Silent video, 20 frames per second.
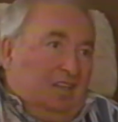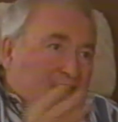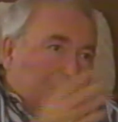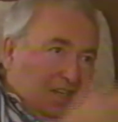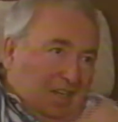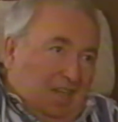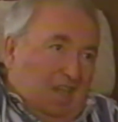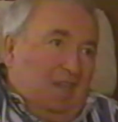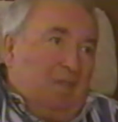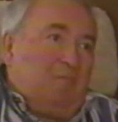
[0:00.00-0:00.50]
they
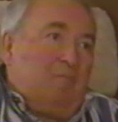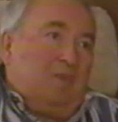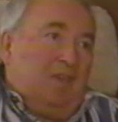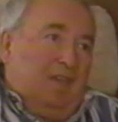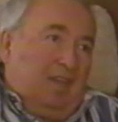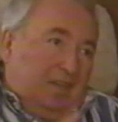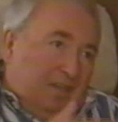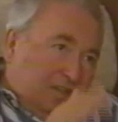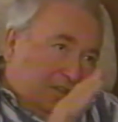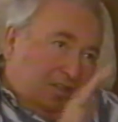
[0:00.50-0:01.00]
came
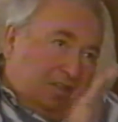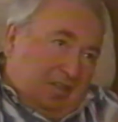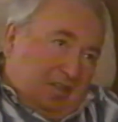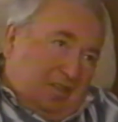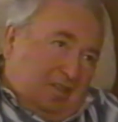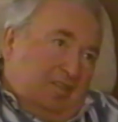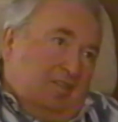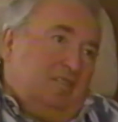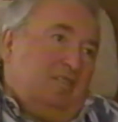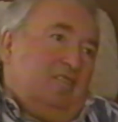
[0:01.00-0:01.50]
back and
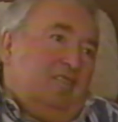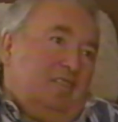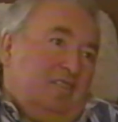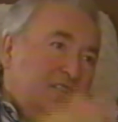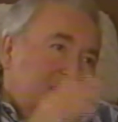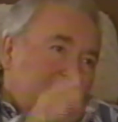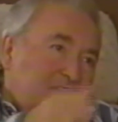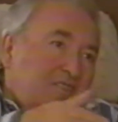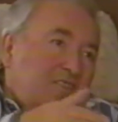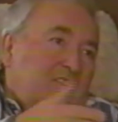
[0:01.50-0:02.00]
they
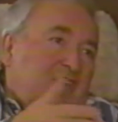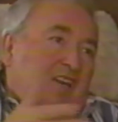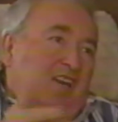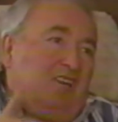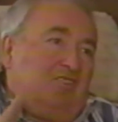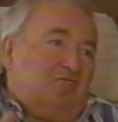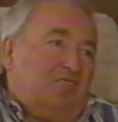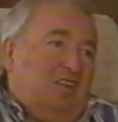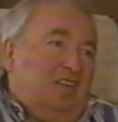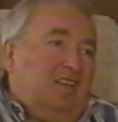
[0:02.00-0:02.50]

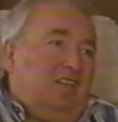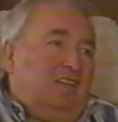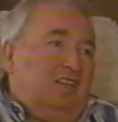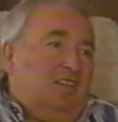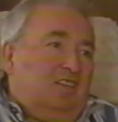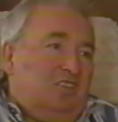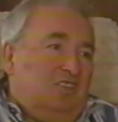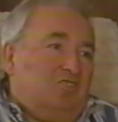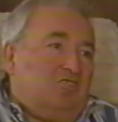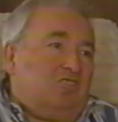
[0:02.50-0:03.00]

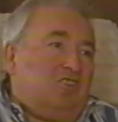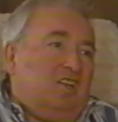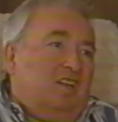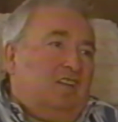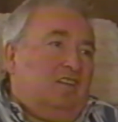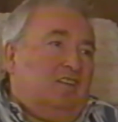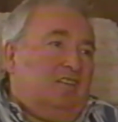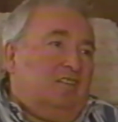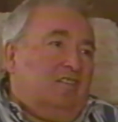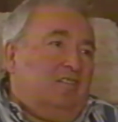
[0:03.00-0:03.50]
congratulated each
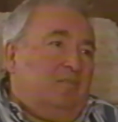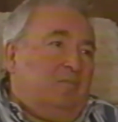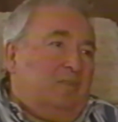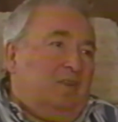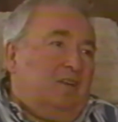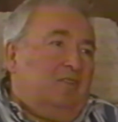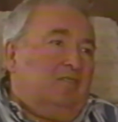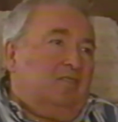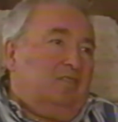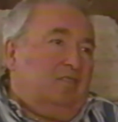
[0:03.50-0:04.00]
other
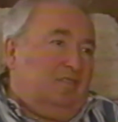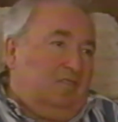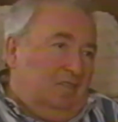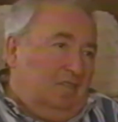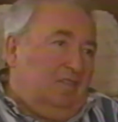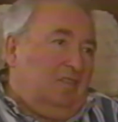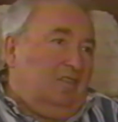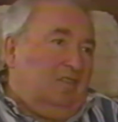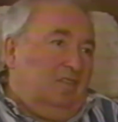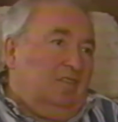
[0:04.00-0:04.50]
about
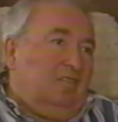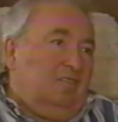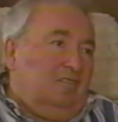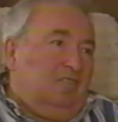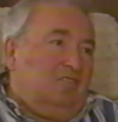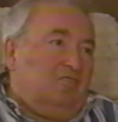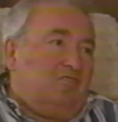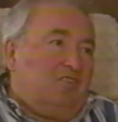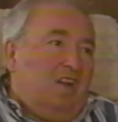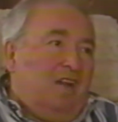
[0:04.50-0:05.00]

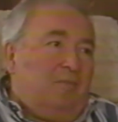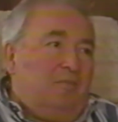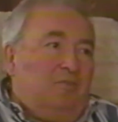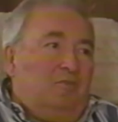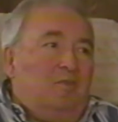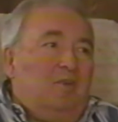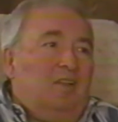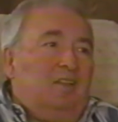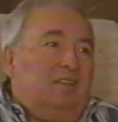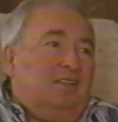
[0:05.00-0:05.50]
the job
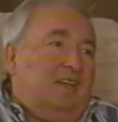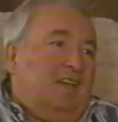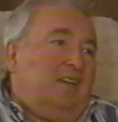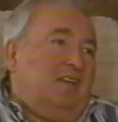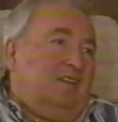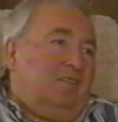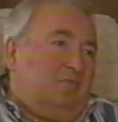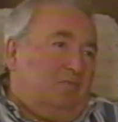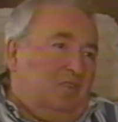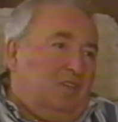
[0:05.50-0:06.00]
well
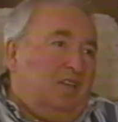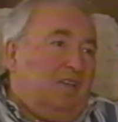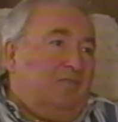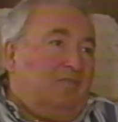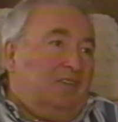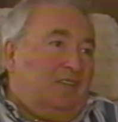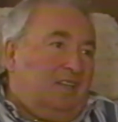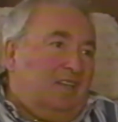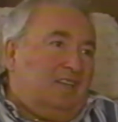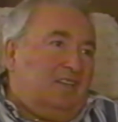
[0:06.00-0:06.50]
done,
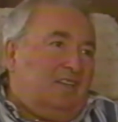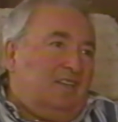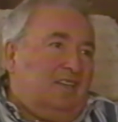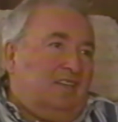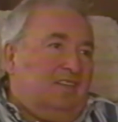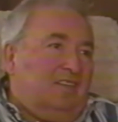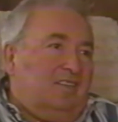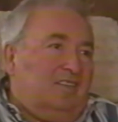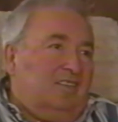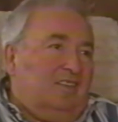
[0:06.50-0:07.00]
whatever they did.
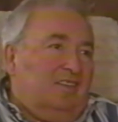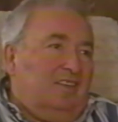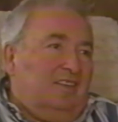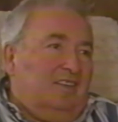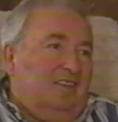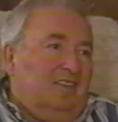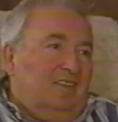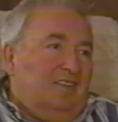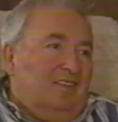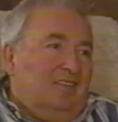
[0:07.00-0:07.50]

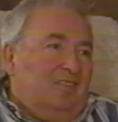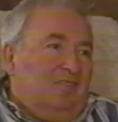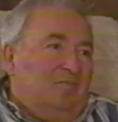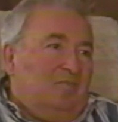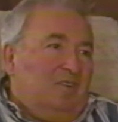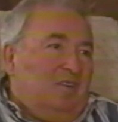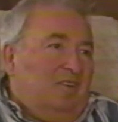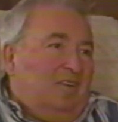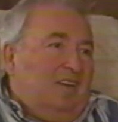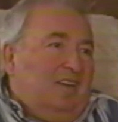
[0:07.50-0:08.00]

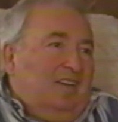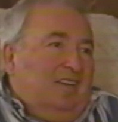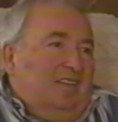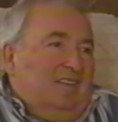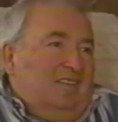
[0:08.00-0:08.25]
Well,